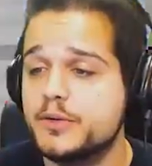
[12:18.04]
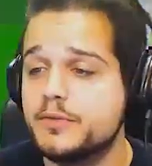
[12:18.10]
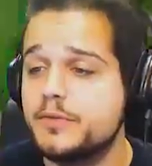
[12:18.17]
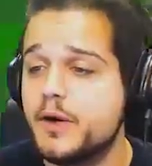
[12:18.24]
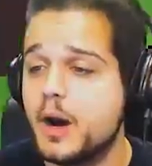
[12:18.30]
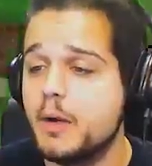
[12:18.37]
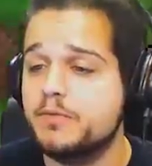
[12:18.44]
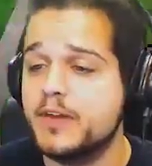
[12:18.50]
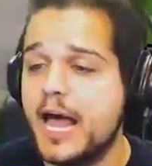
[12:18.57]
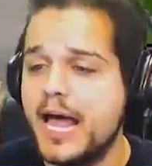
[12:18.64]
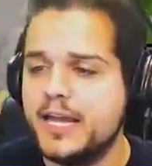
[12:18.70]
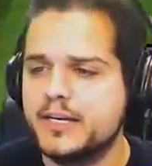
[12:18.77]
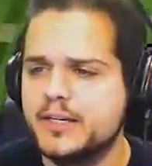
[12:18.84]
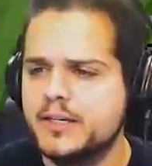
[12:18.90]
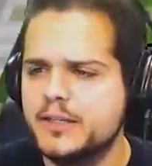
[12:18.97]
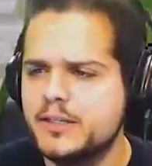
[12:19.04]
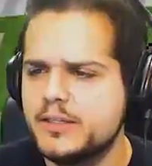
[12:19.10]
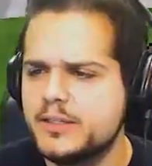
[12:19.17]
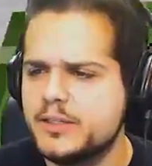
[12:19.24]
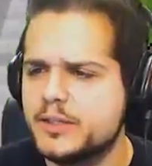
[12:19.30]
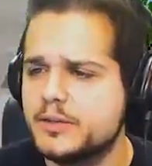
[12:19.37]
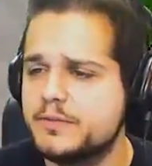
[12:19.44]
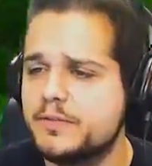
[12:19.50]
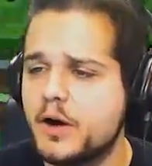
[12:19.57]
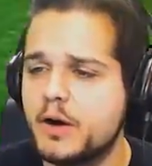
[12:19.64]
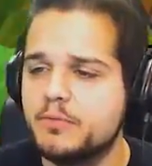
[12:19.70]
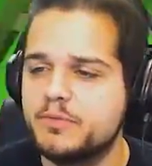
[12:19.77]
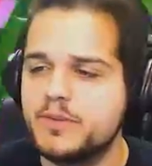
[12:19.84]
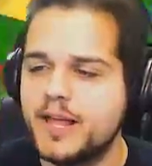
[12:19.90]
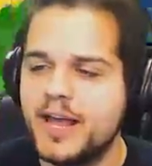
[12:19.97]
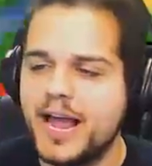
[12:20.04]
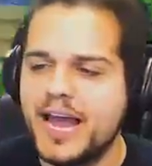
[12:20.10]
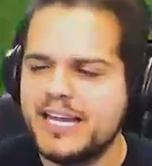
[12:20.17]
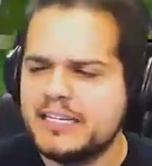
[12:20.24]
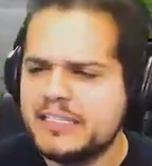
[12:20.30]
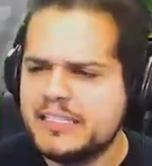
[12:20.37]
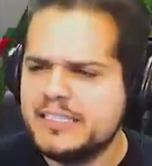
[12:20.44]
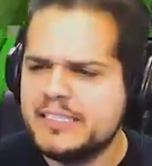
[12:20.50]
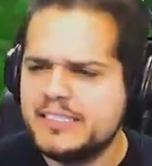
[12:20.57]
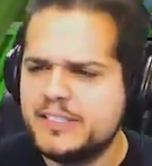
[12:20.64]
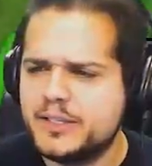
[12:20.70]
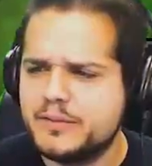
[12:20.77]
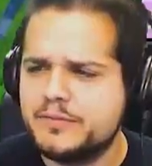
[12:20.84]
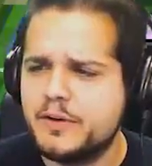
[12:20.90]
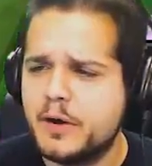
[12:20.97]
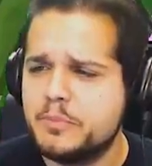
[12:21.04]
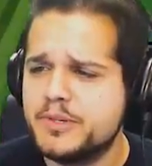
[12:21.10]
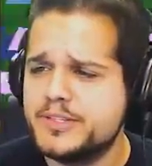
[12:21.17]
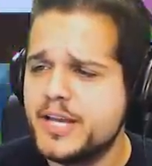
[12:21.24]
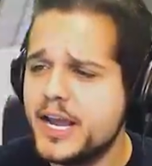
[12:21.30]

You can farm for ein, you can farm for ein, you can farm